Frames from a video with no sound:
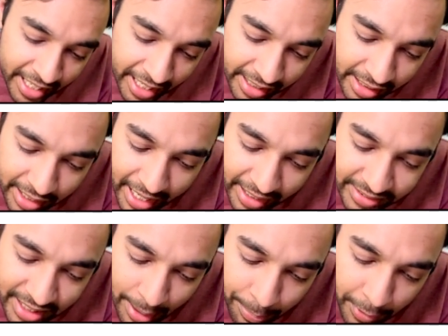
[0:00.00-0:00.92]
In the next
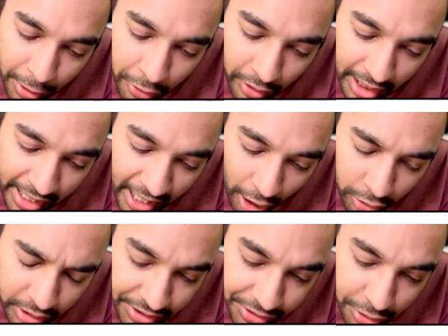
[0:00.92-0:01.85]
step, you will take
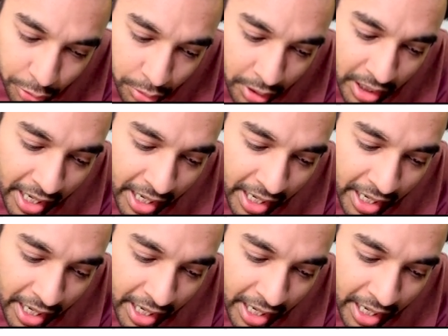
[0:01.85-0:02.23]
out this two,